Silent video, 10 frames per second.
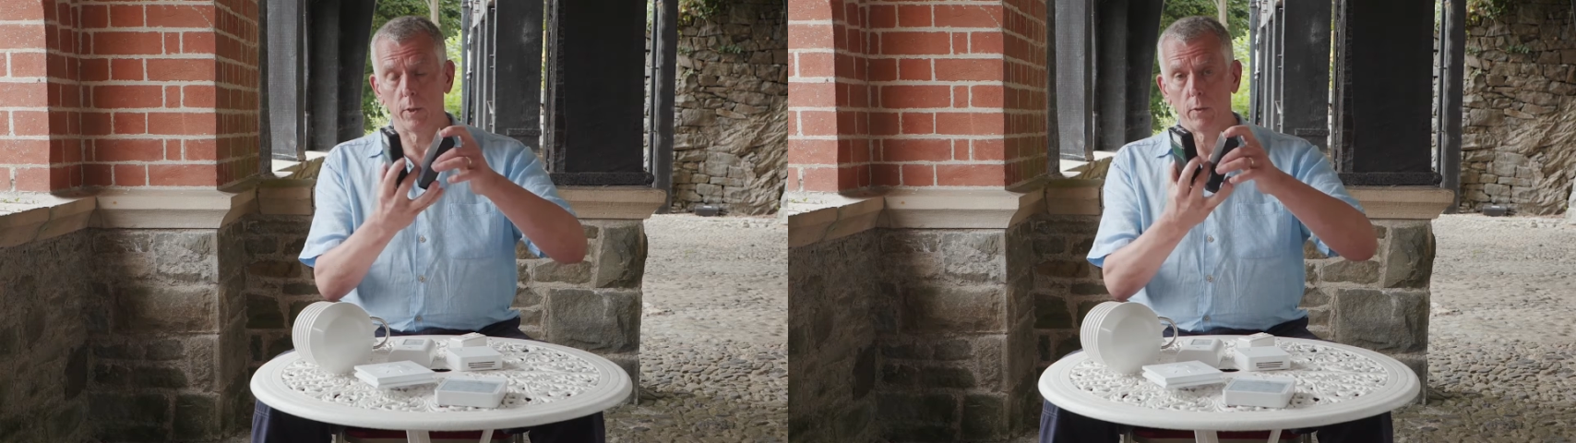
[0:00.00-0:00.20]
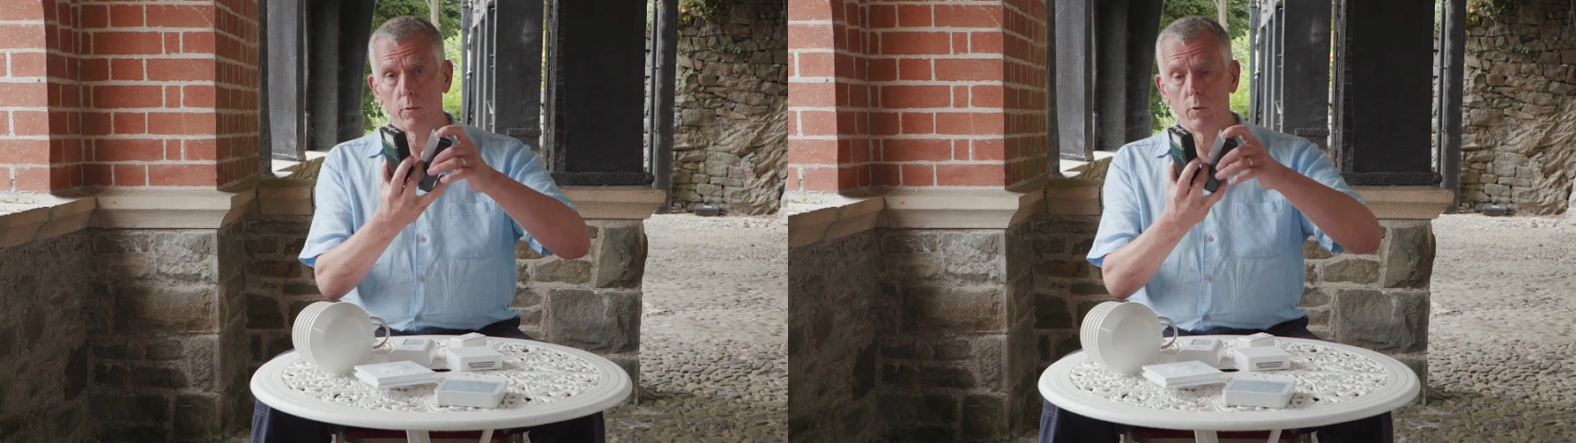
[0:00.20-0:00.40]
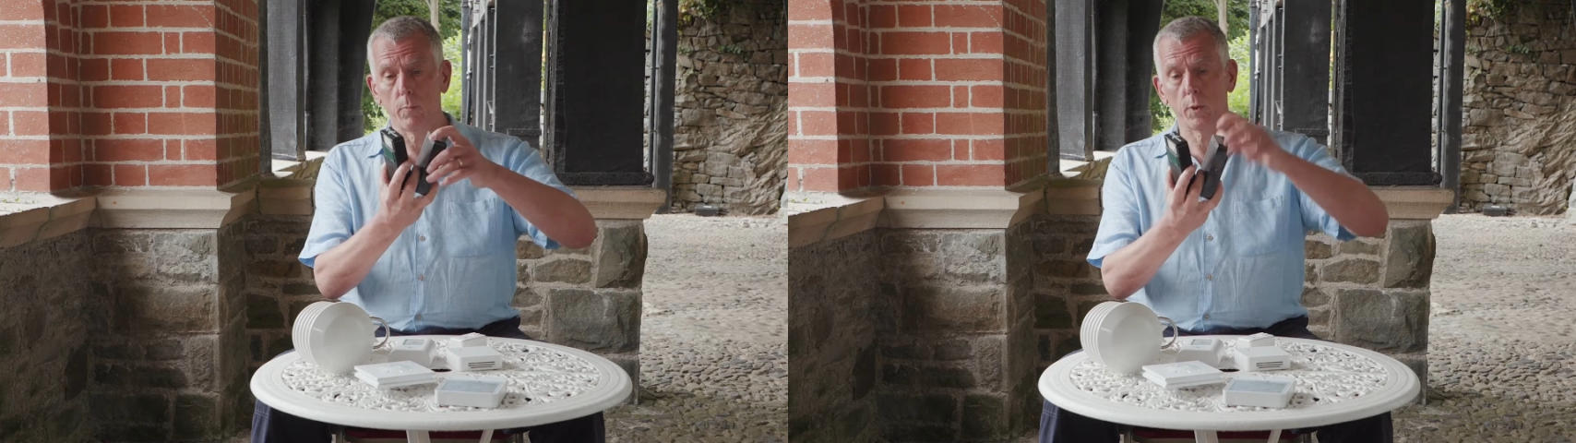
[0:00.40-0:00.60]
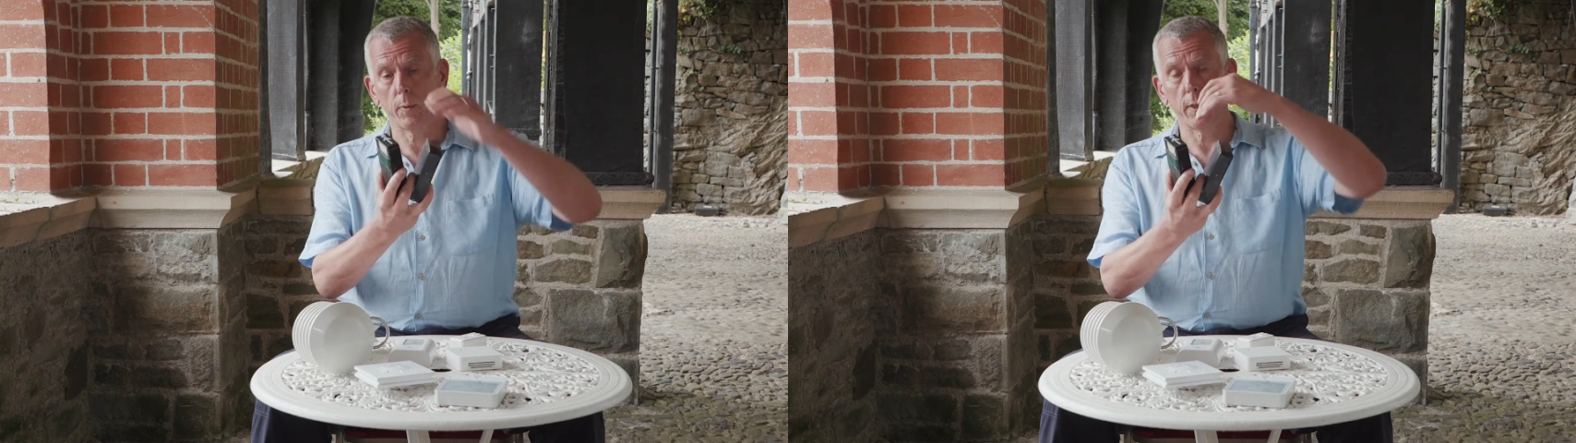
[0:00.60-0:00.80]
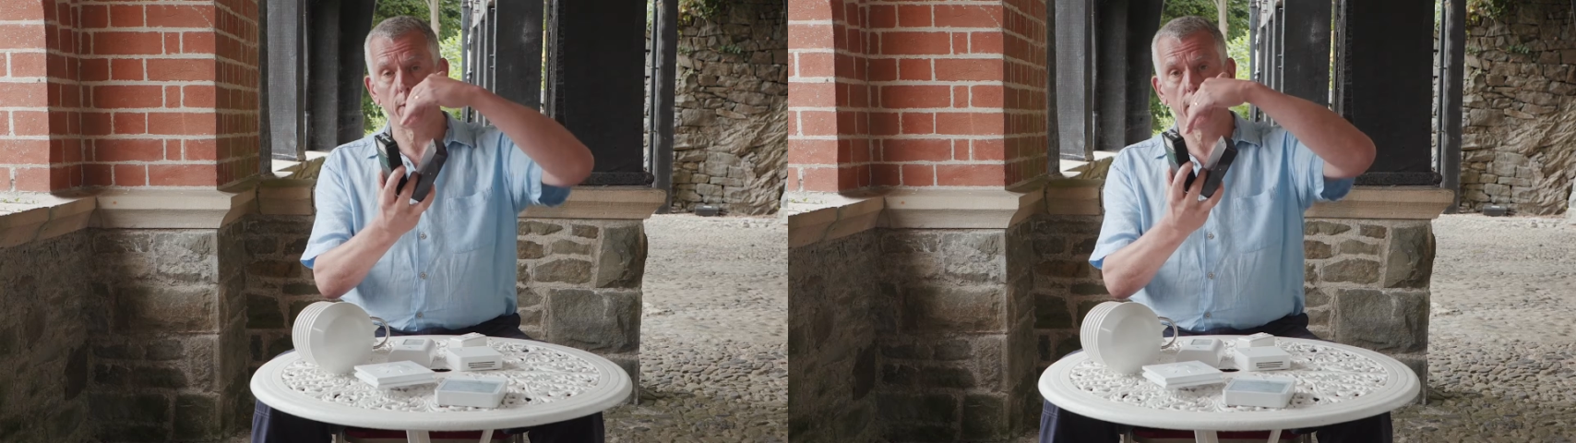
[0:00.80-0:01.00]
through
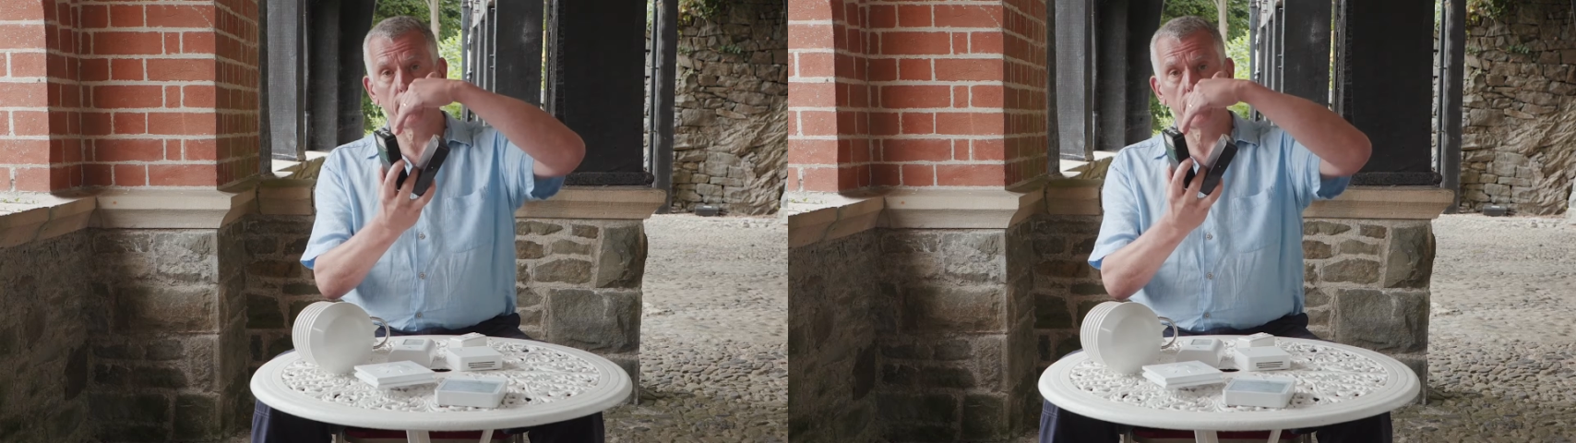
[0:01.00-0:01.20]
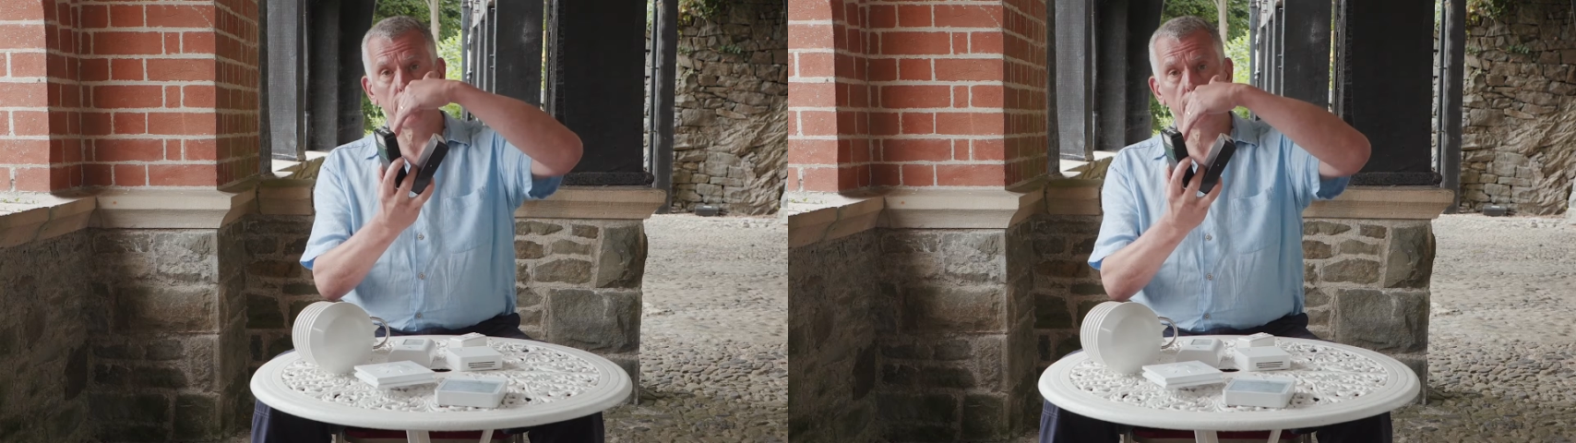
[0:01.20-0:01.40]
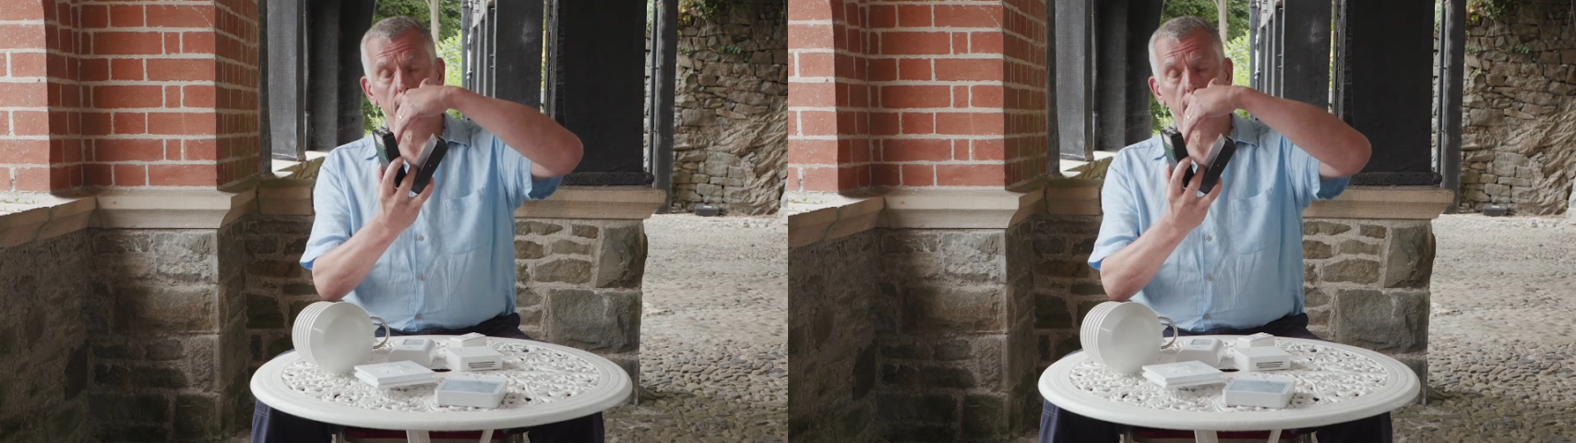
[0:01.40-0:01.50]
between the sensors,